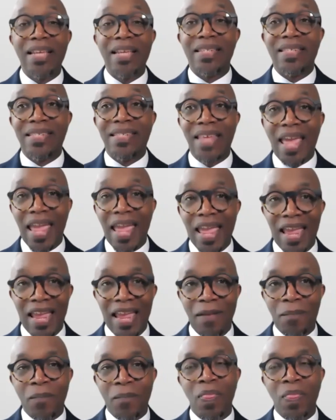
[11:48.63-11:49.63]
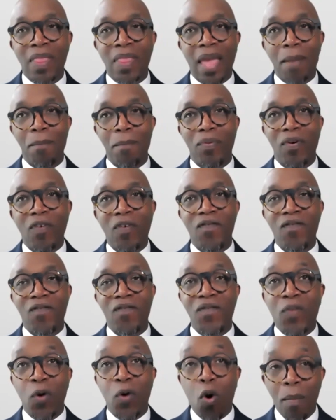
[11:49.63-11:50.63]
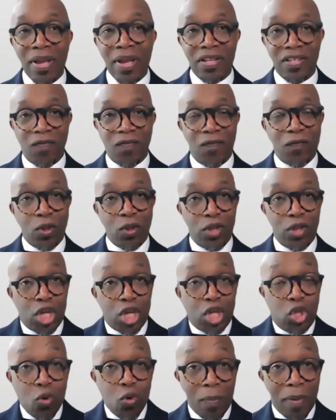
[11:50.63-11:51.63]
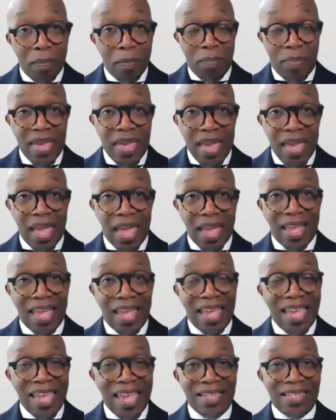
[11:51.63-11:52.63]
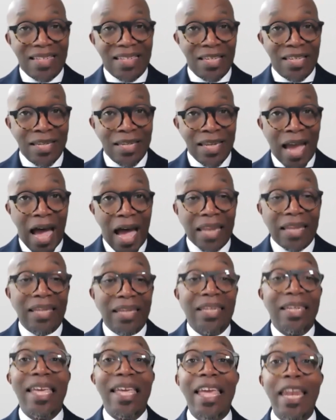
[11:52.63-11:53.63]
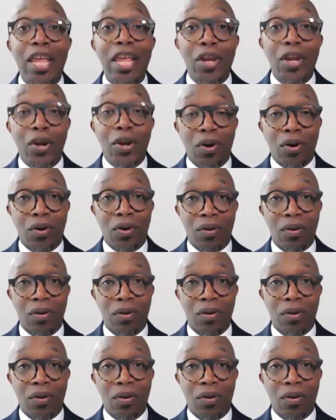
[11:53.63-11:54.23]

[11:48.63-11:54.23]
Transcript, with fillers: say that performance for the human being is not linear.